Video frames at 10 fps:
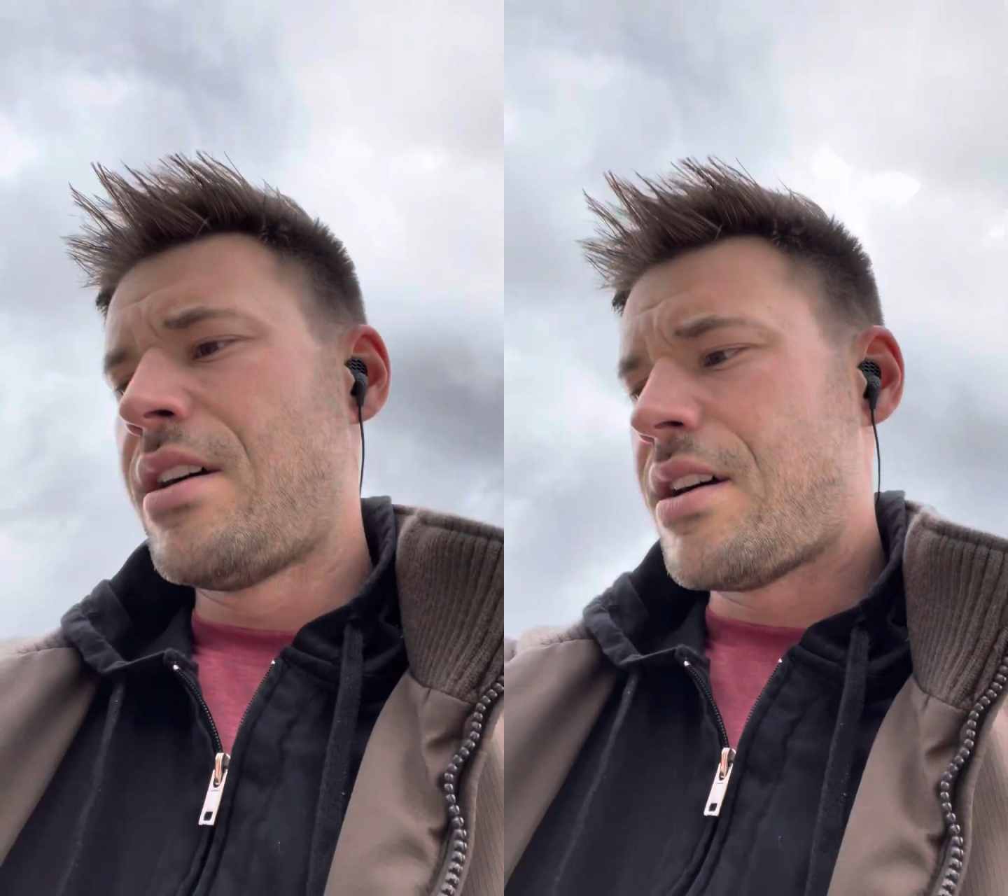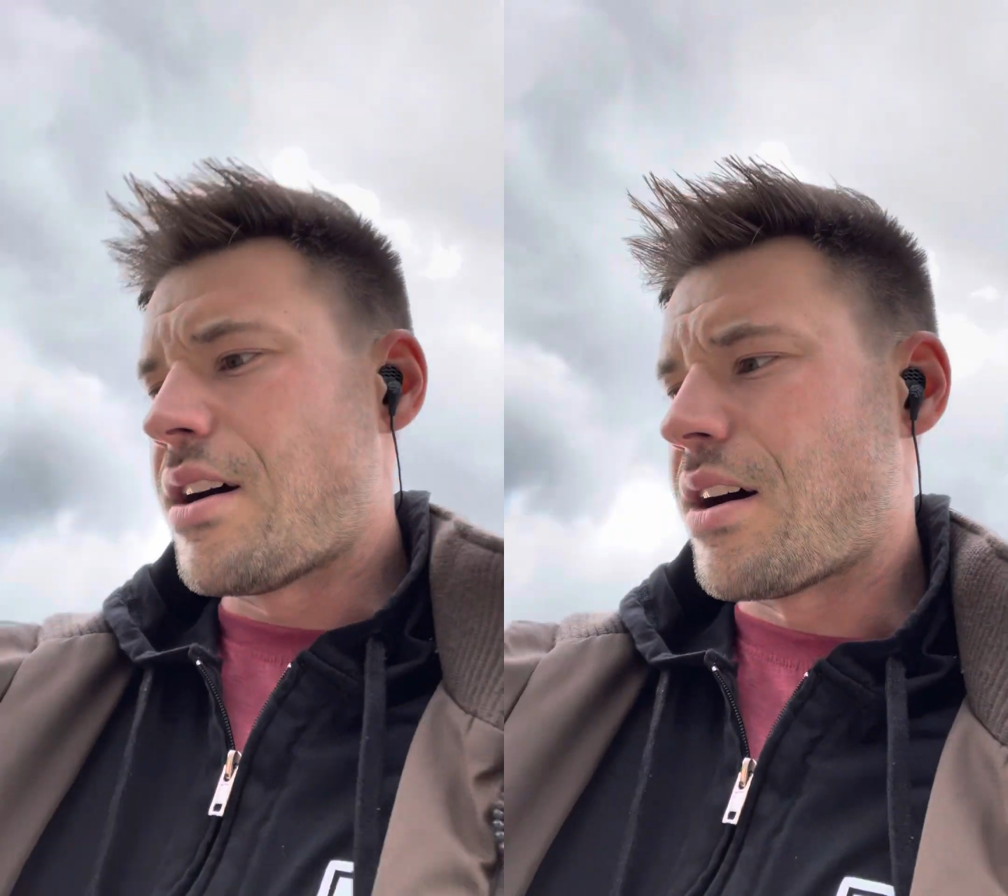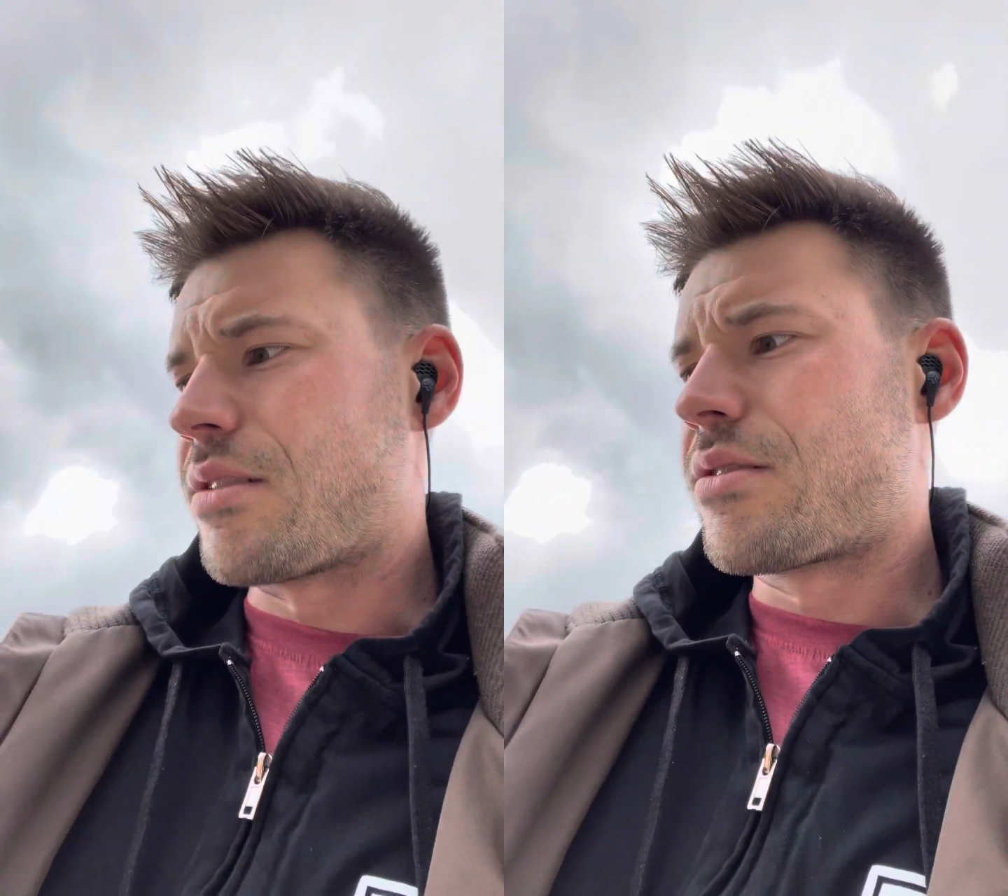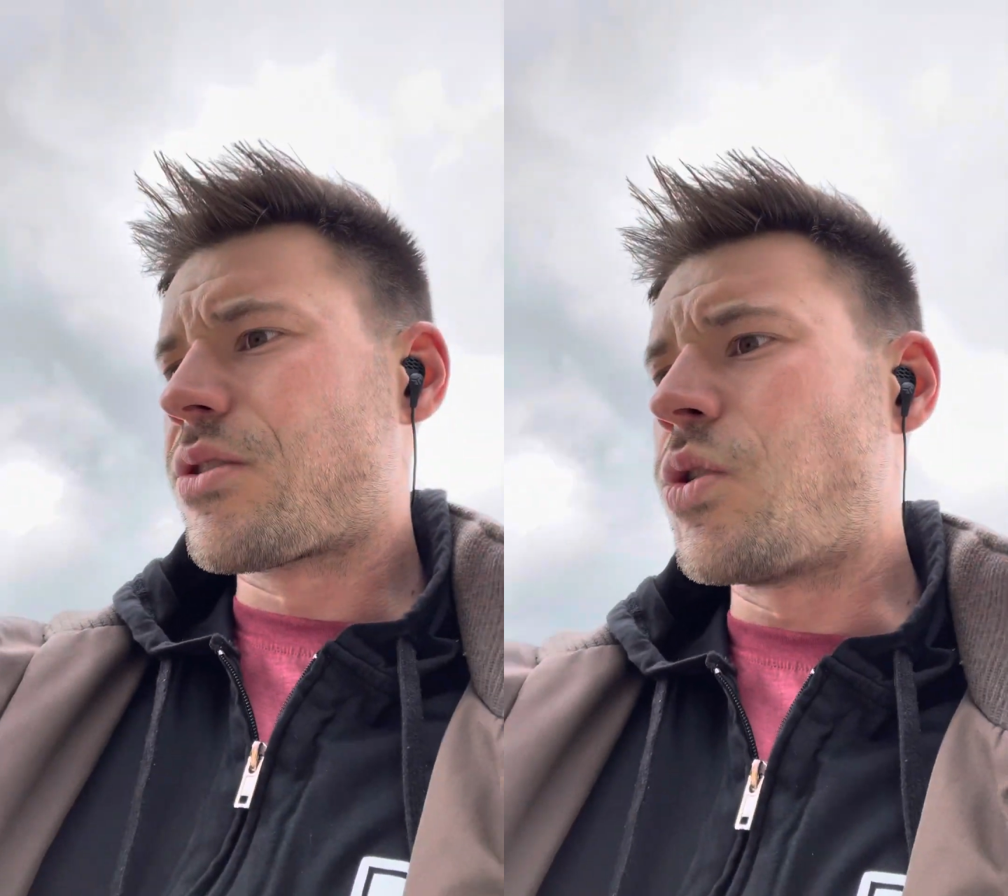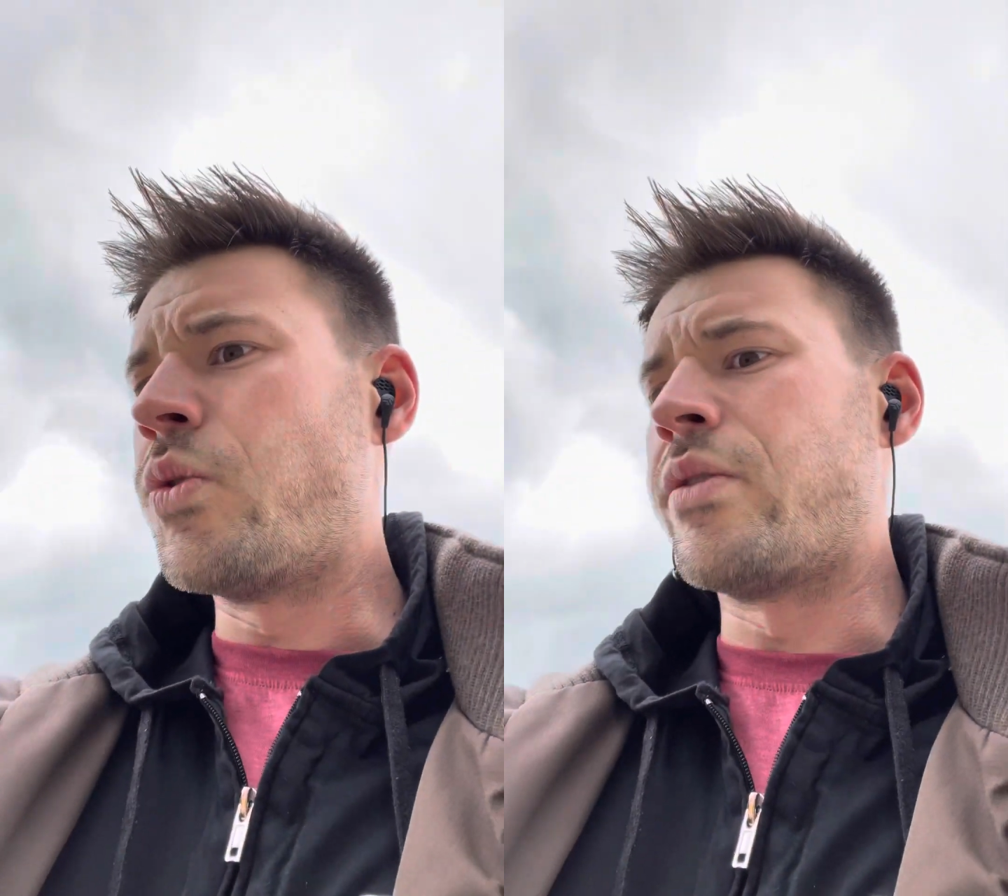
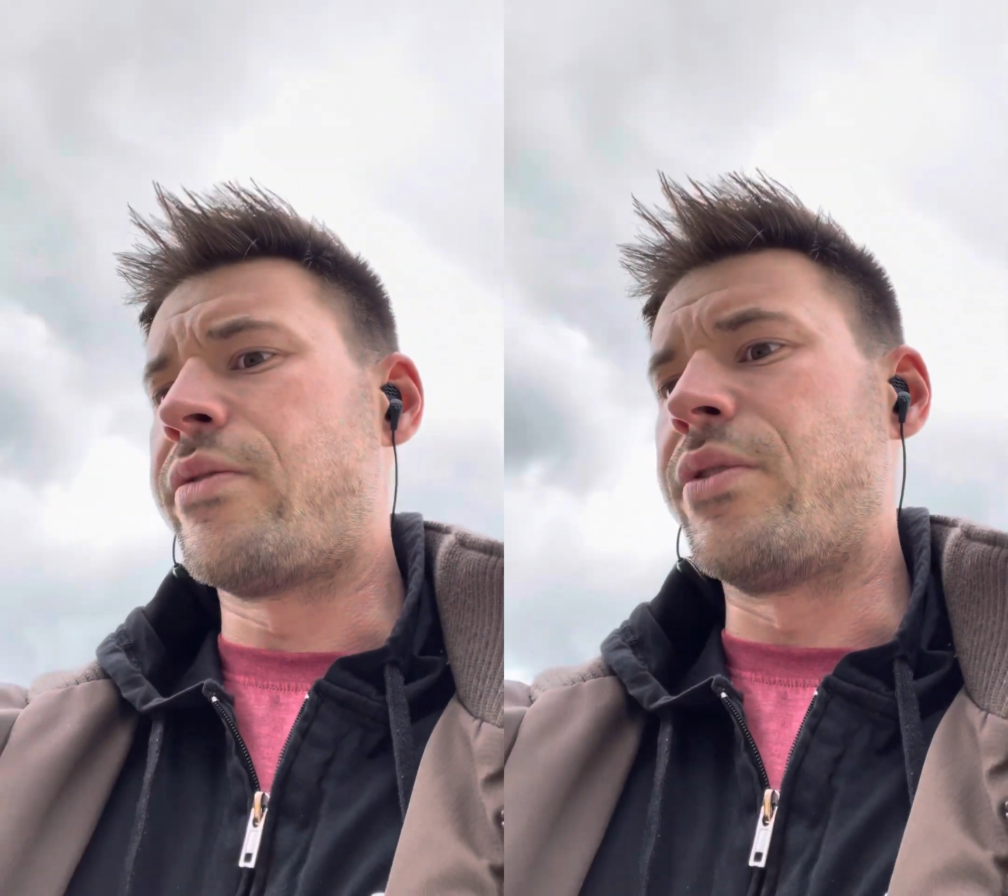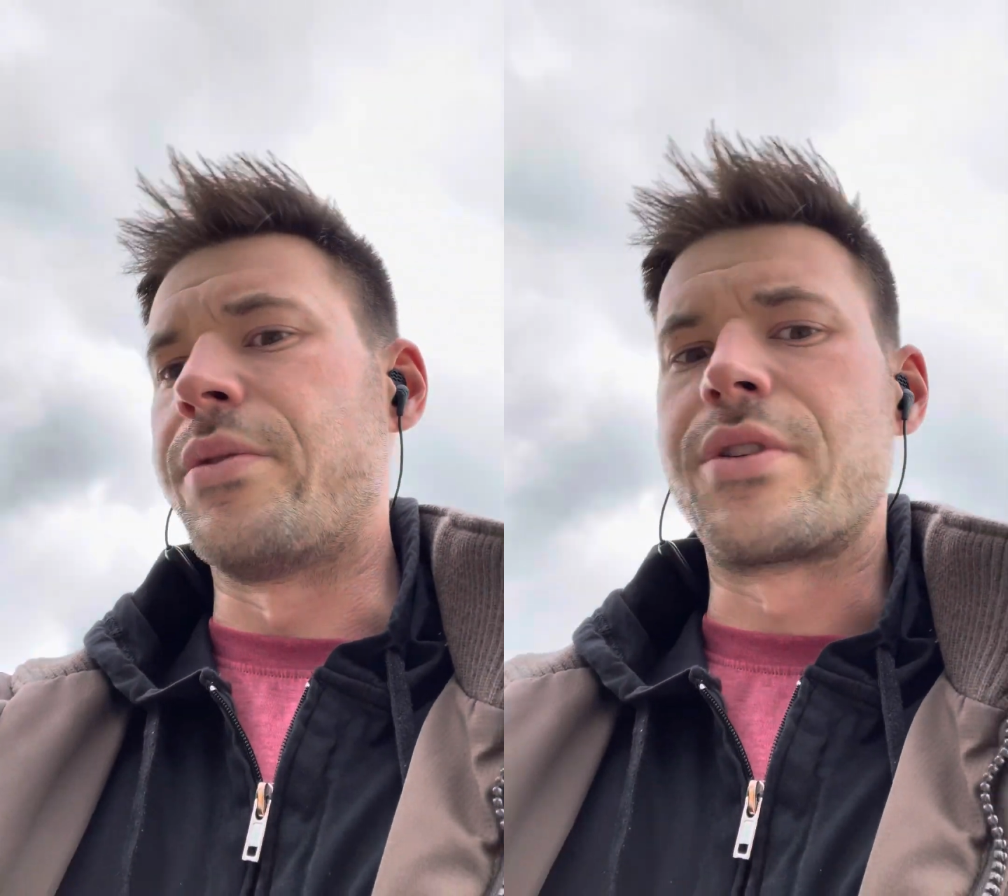coolant fluid,